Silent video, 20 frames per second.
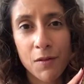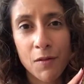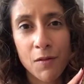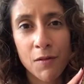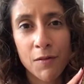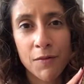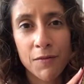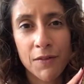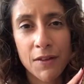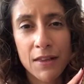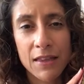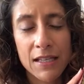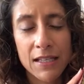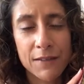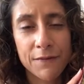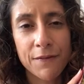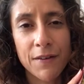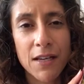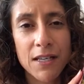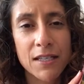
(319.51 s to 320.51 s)
of
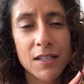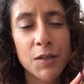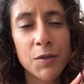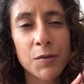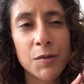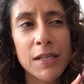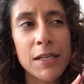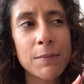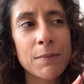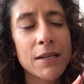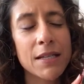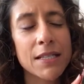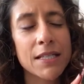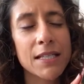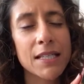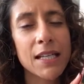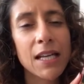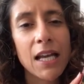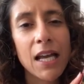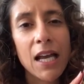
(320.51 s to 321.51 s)
this first agreement.